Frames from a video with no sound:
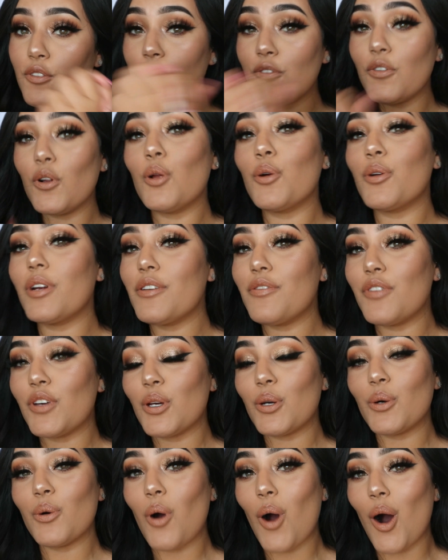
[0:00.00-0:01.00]
full
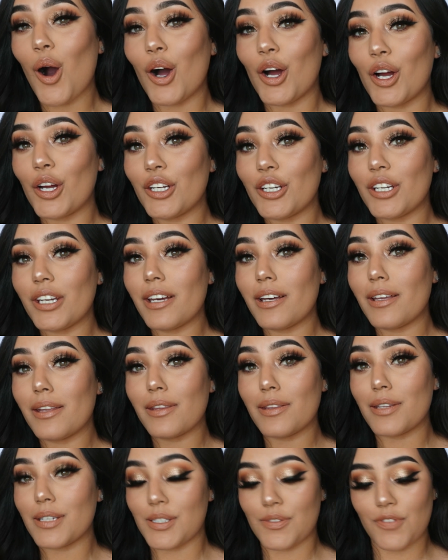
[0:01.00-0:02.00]
review on
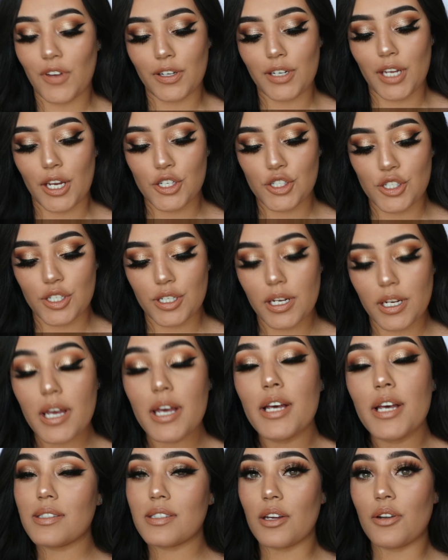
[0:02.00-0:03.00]
this foundation.
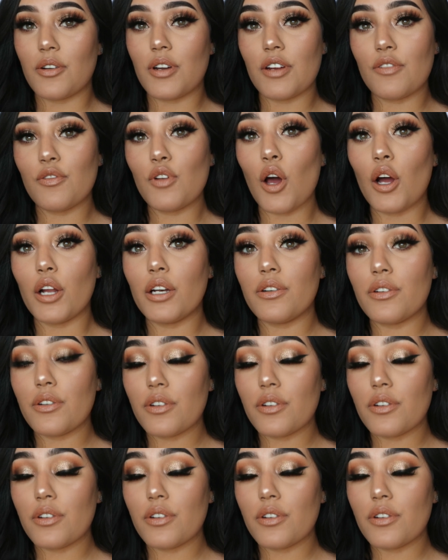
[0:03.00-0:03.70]
So Revlon